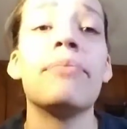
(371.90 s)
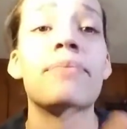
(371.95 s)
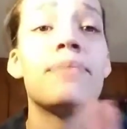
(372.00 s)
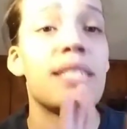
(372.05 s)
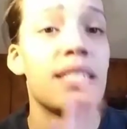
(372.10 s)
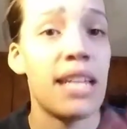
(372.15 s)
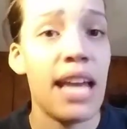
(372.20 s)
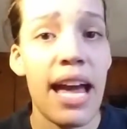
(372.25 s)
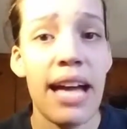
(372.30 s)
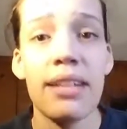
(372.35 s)

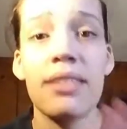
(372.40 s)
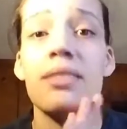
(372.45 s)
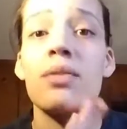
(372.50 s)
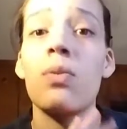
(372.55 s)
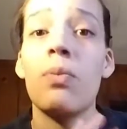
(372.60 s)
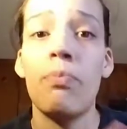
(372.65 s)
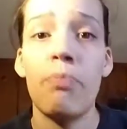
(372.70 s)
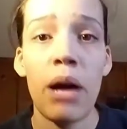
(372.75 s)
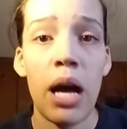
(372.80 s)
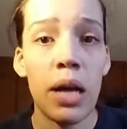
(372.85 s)
Snacks,
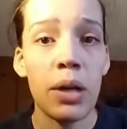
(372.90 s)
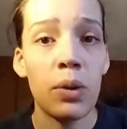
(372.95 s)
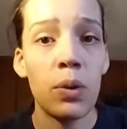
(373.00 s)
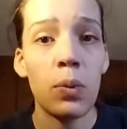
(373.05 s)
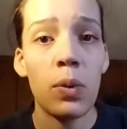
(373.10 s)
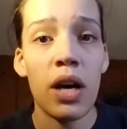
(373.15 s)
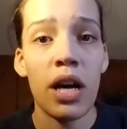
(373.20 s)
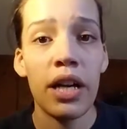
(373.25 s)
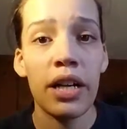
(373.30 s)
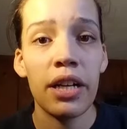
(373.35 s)
bottled
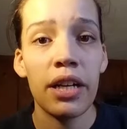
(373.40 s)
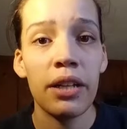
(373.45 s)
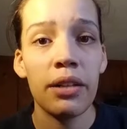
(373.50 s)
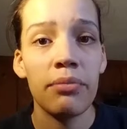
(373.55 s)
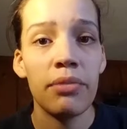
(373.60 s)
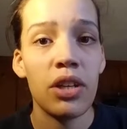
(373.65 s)
water.